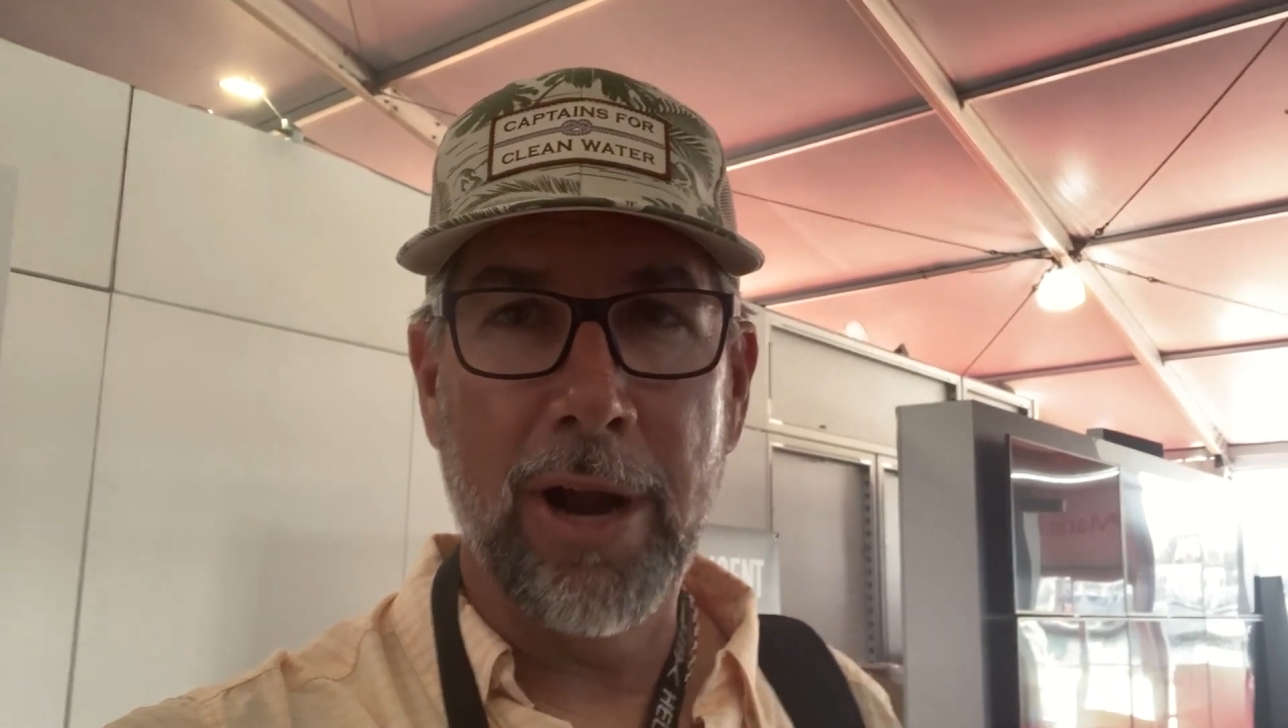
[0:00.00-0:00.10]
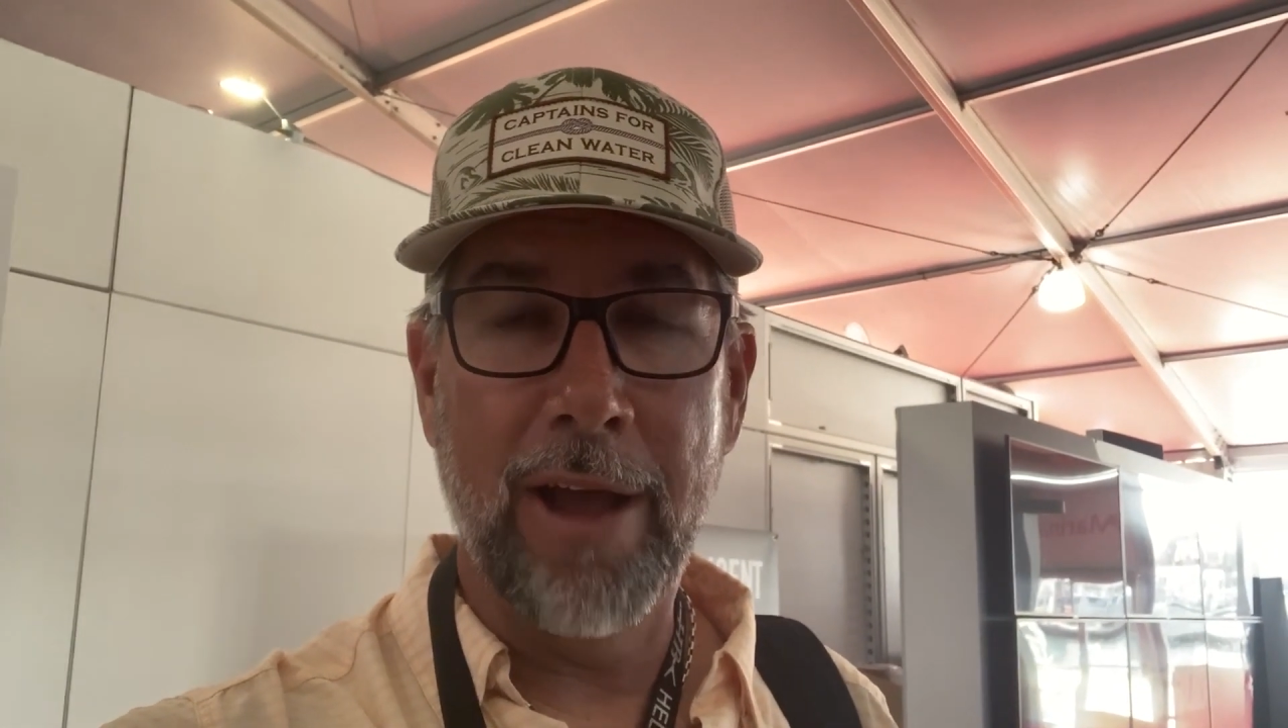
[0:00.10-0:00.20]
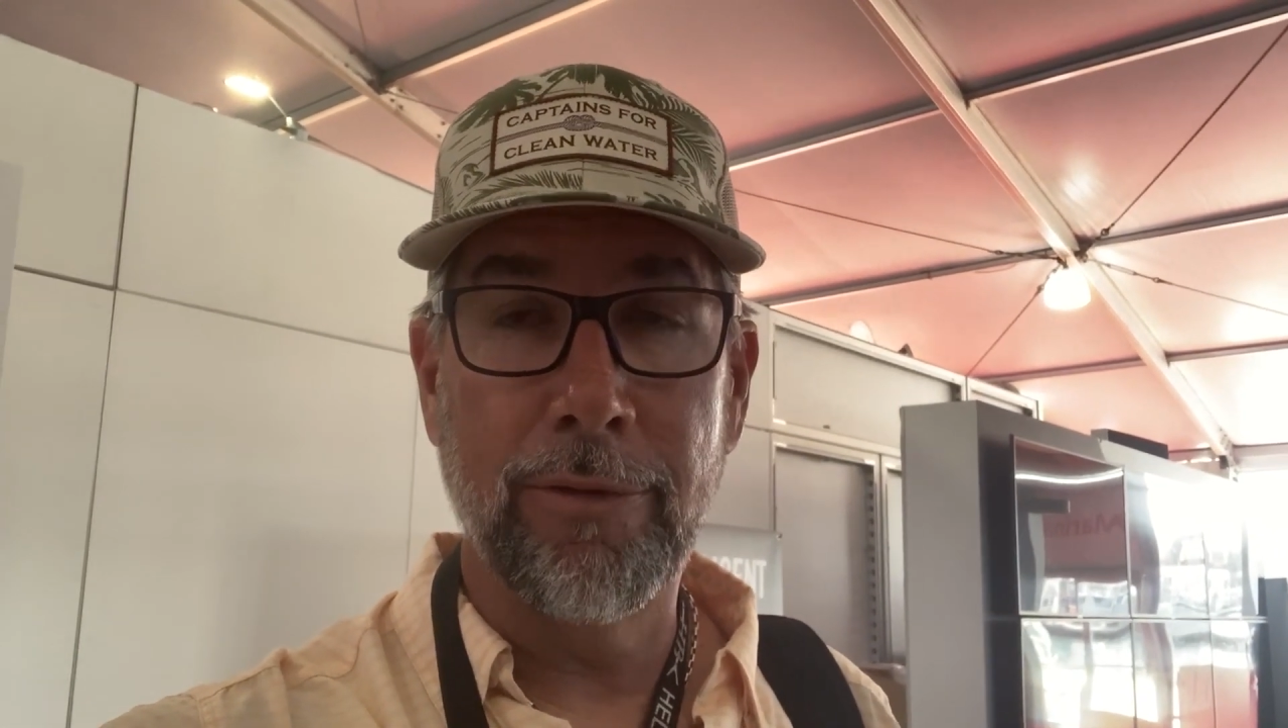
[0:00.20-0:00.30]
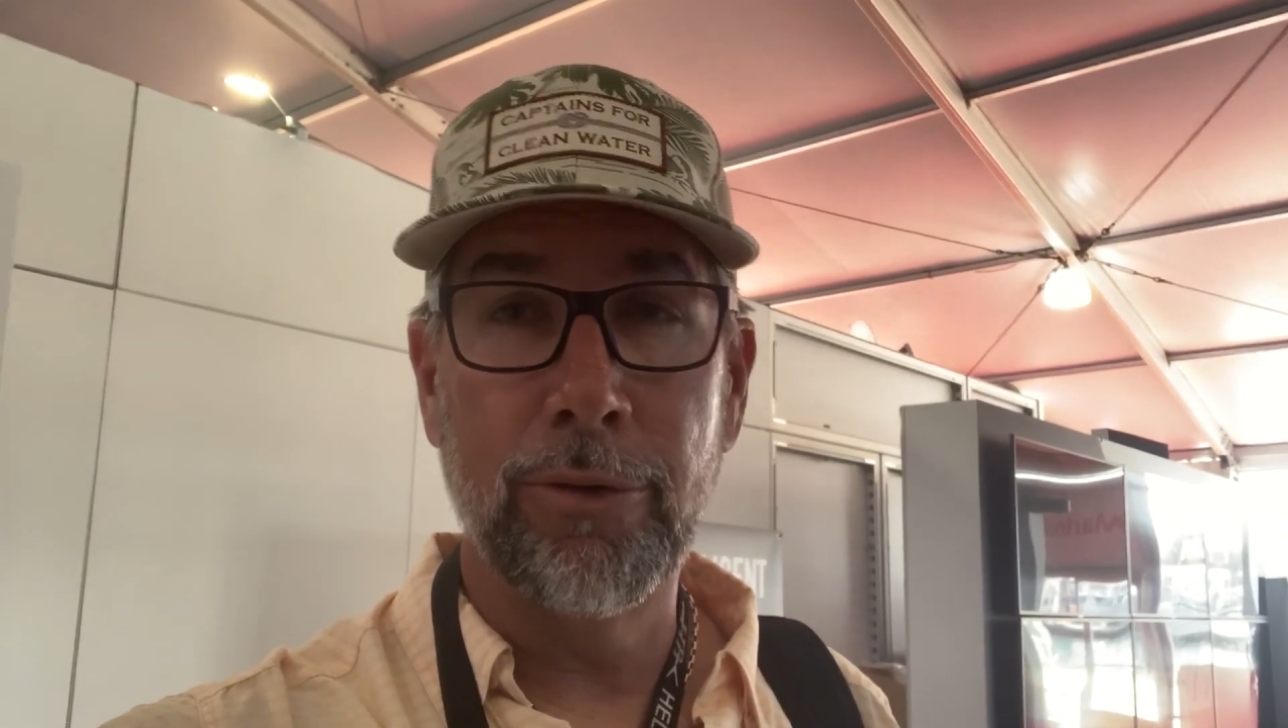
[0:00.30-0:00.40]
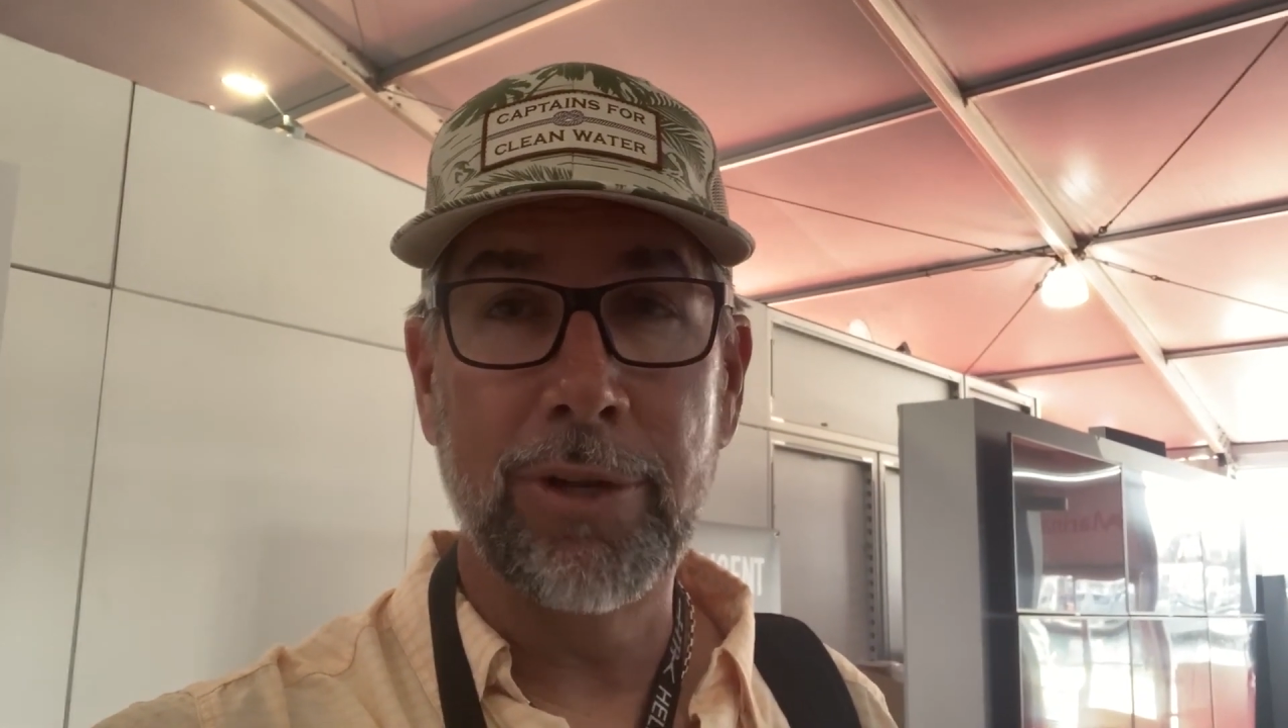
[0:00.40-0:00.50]

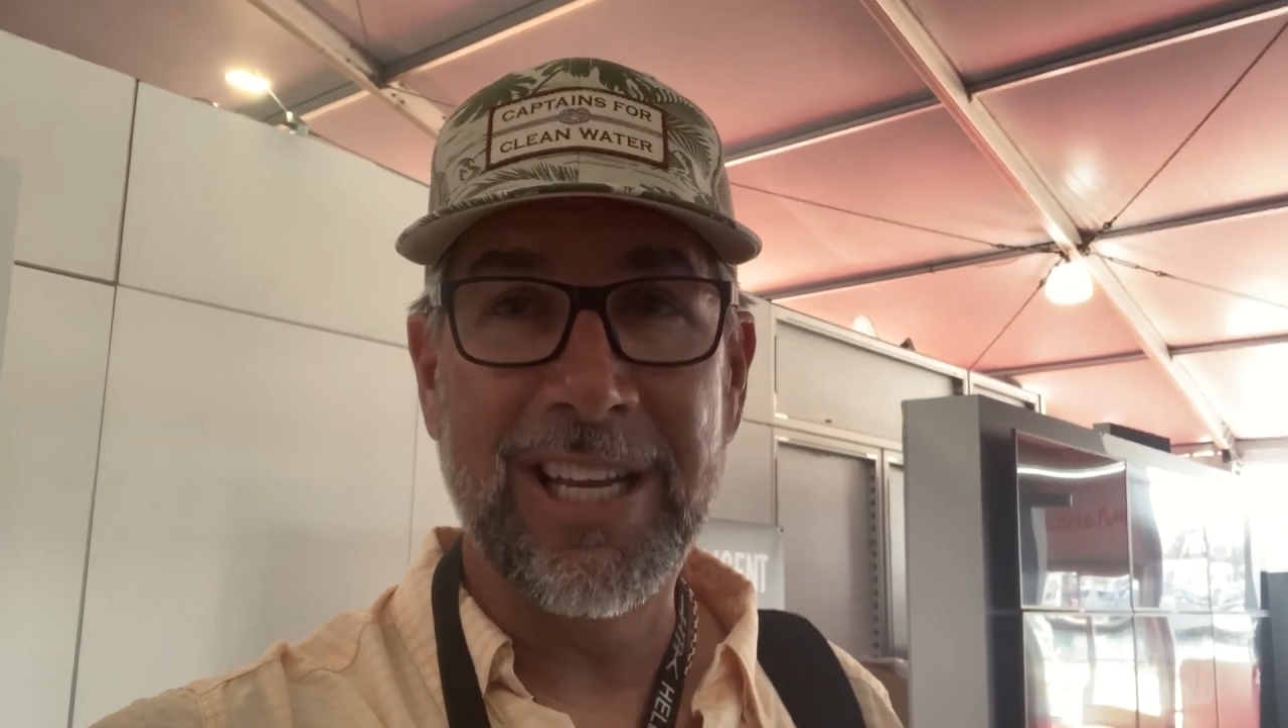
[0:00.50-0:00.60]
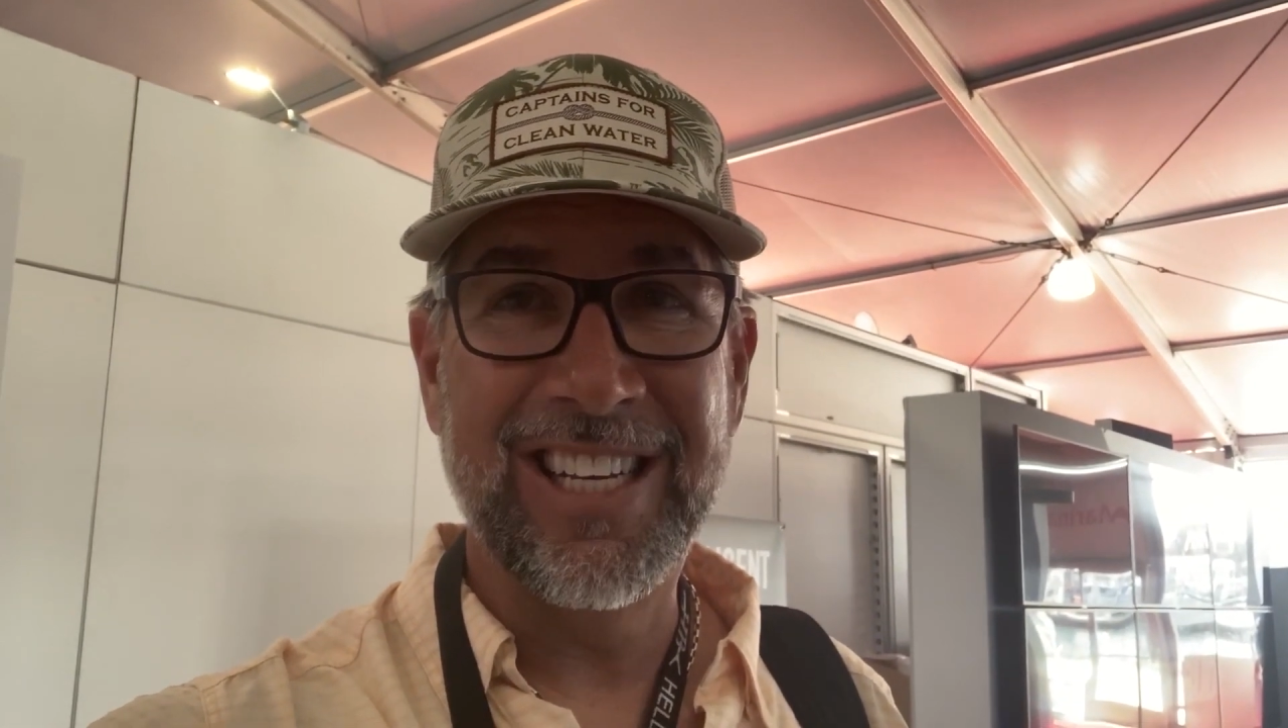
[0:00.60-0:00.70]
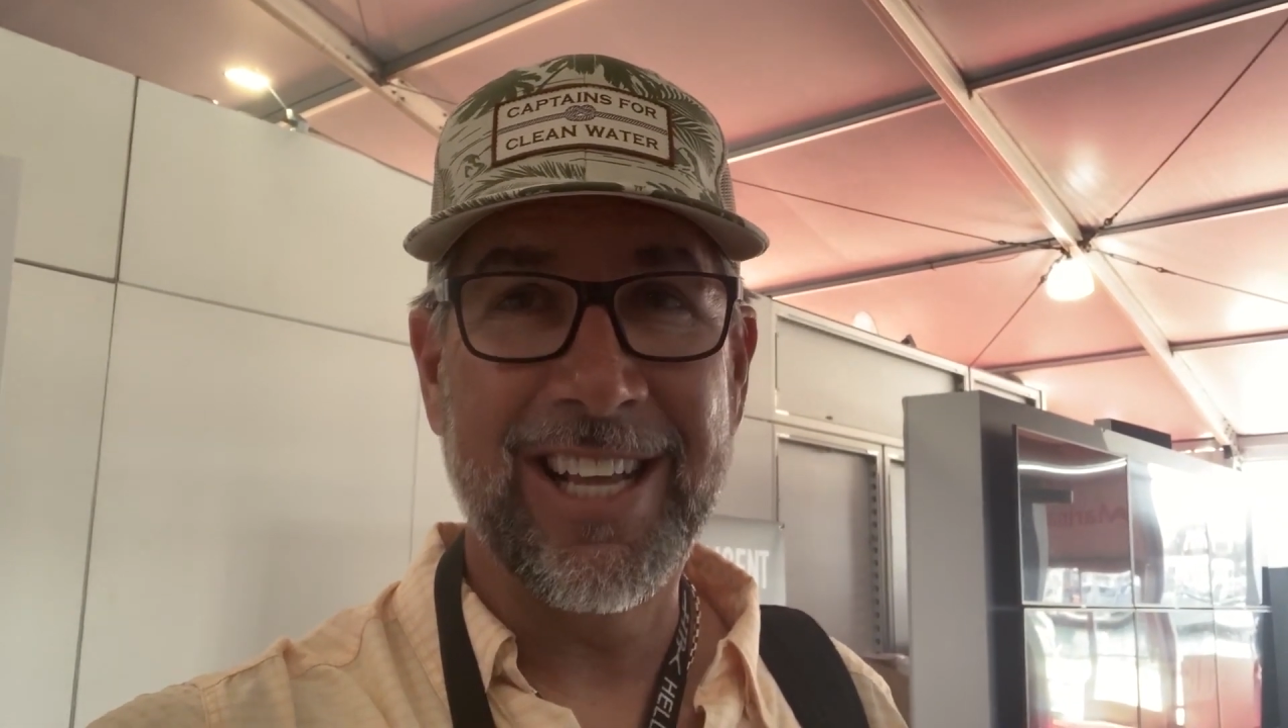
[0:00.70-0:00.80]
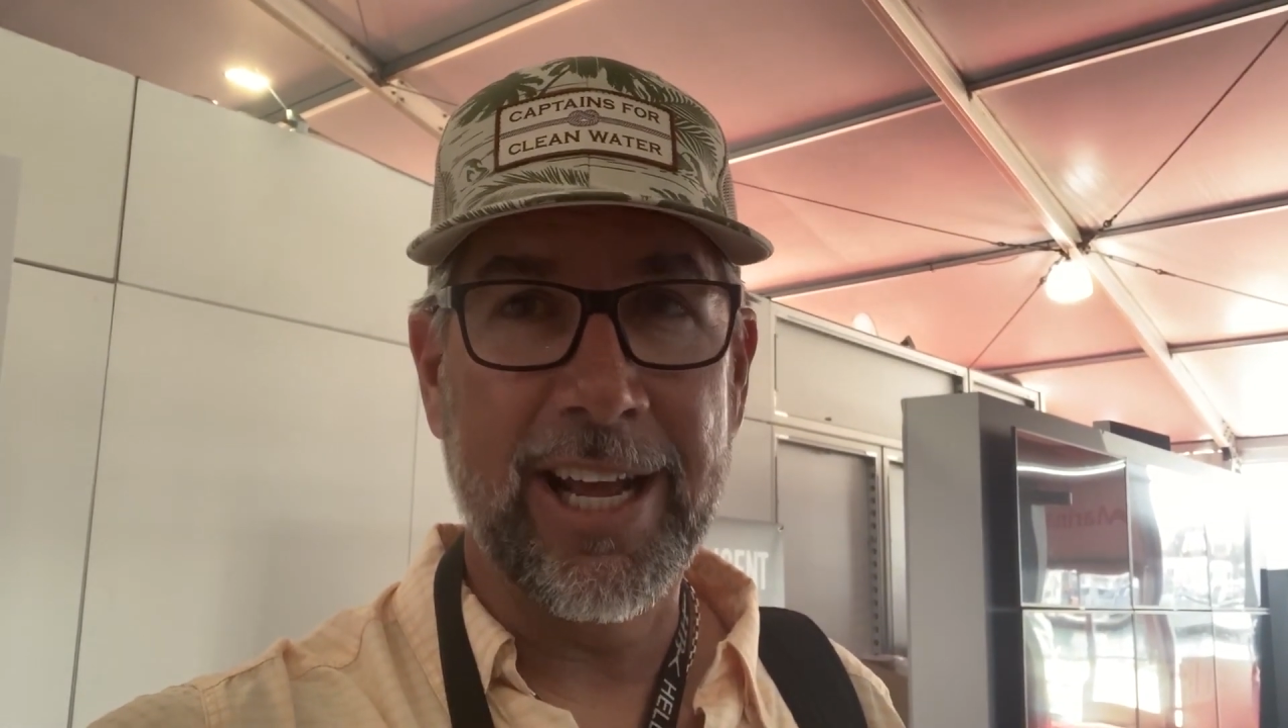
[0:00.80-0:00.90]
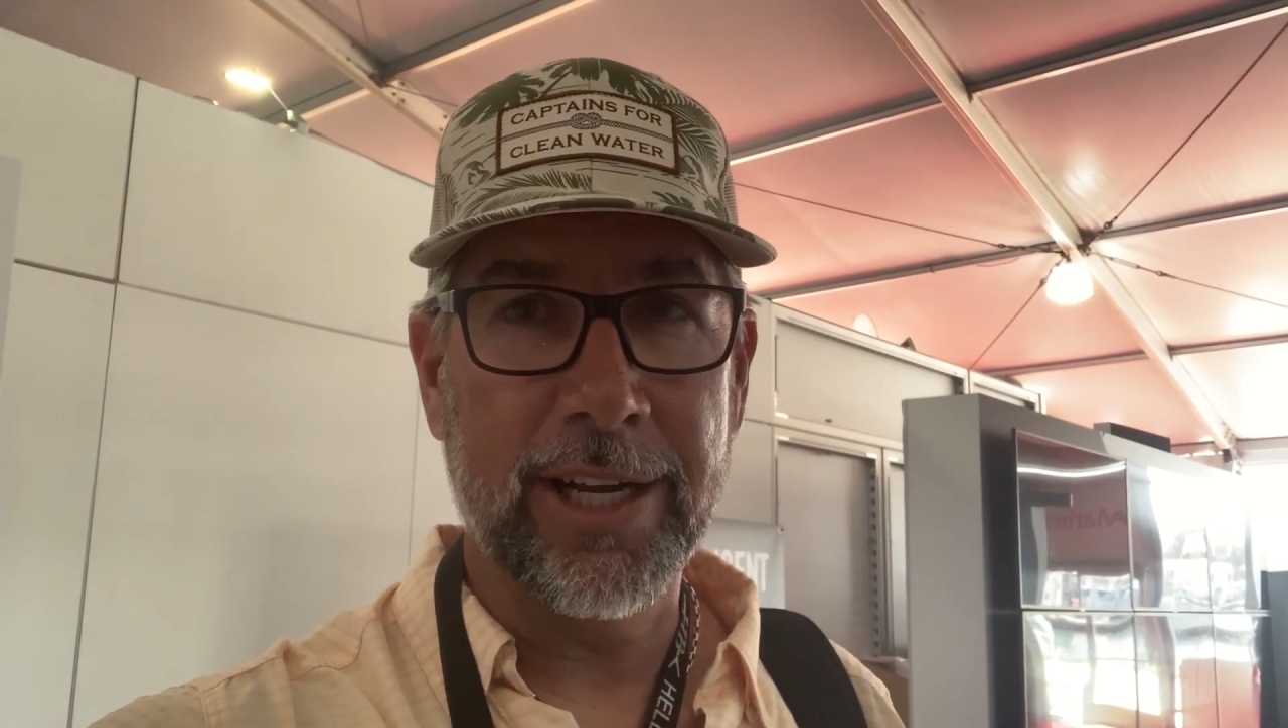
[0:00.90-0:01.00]
Evinrude
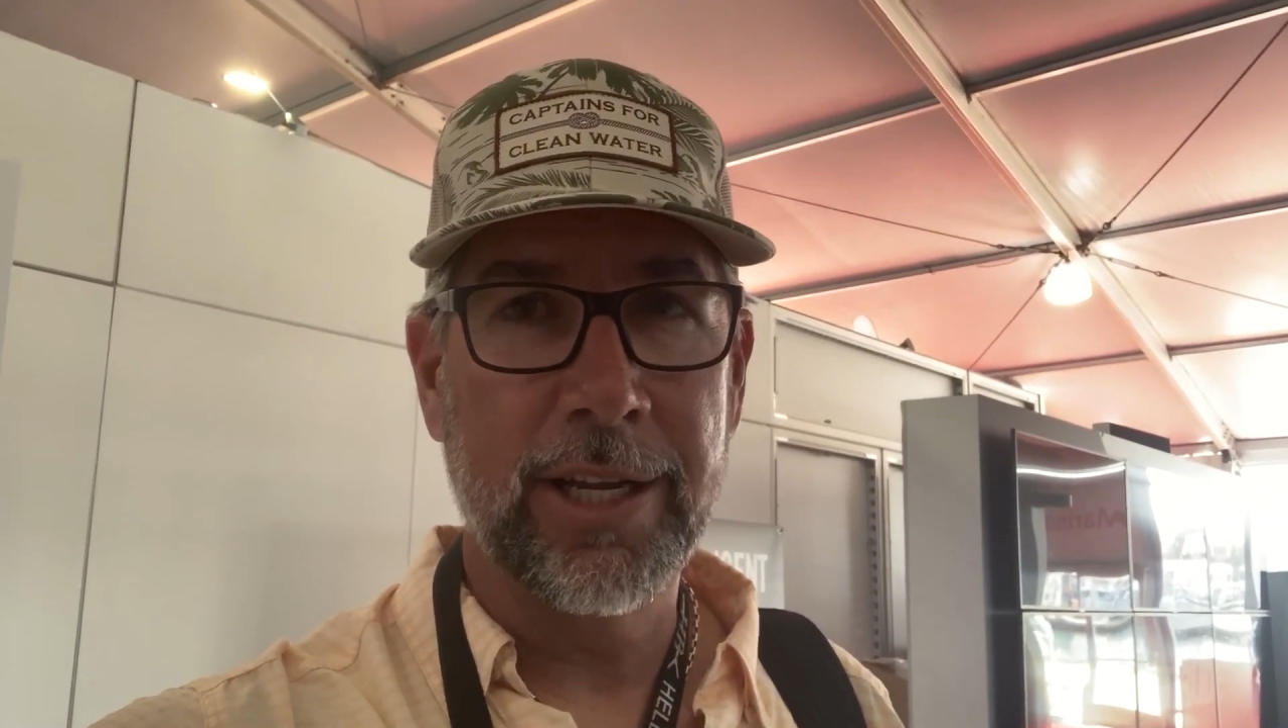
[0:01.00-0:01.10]
E-TEC.